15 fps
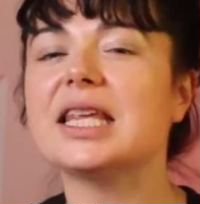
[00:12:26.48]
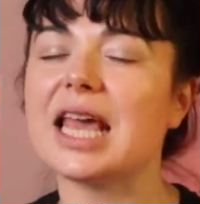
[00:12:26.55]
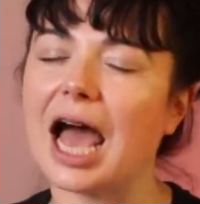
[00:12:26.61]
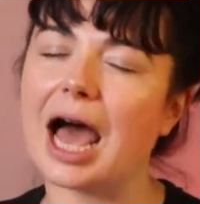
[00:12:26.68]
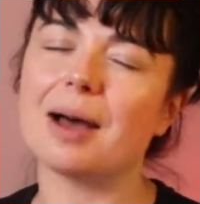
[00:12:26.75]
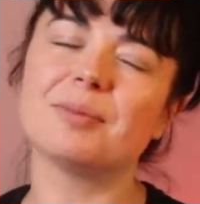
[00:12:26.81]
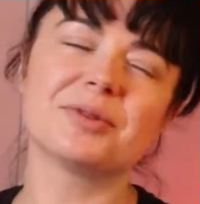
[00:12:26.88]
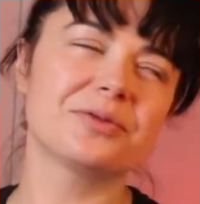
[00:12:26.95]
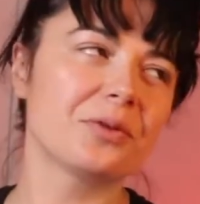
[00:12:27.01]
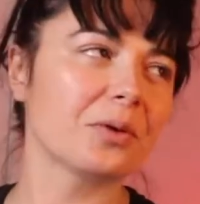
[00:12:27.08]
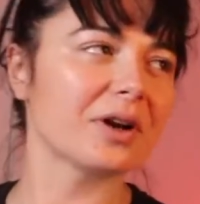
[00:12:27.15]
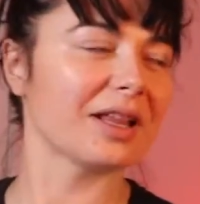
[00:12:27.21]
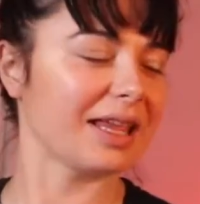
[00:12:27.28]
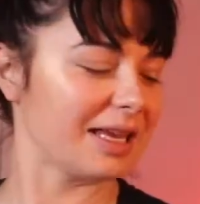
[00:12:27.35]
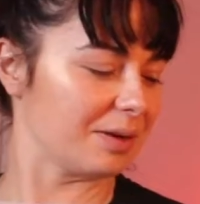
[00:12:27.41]
yeah,
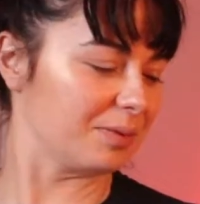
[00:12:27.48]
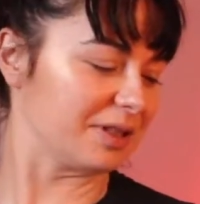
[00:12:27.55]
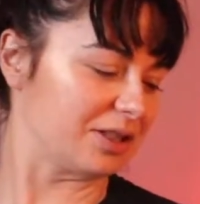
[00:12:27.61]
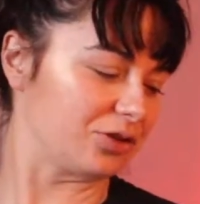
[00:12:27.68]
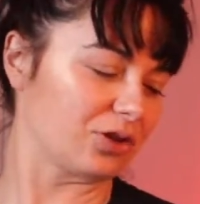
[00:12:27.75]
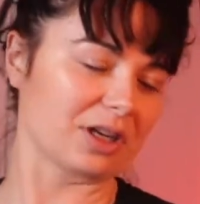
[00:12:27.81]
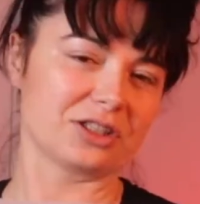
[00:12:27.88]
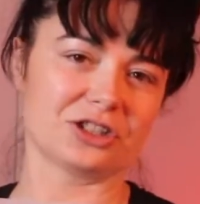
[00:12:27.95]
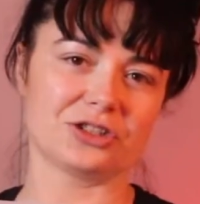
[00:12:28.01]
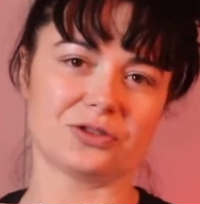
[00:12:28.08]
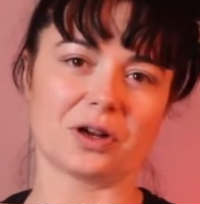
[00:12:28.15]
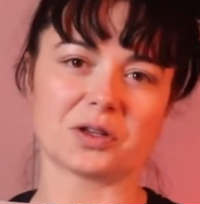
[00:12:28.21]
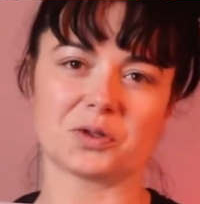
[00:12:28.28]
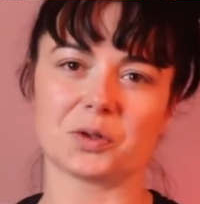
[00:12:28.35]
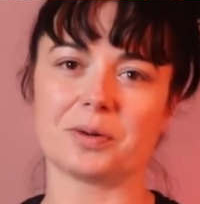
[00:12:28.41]
before okay. Like it was a
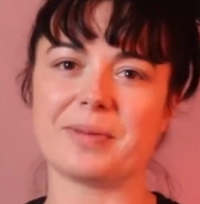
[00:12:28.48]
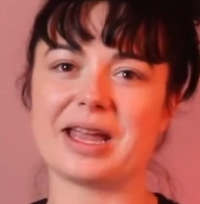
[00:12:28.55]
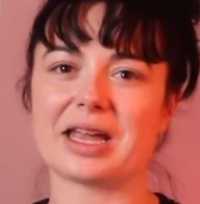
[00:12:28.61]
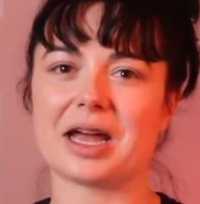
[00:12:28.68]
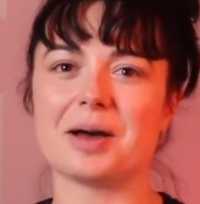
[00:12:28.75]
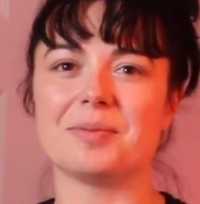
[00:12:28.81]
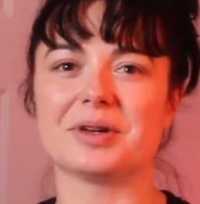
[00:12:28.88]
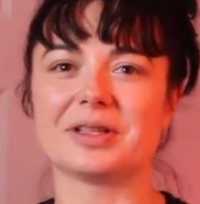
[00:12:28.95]
just drugstore makeup,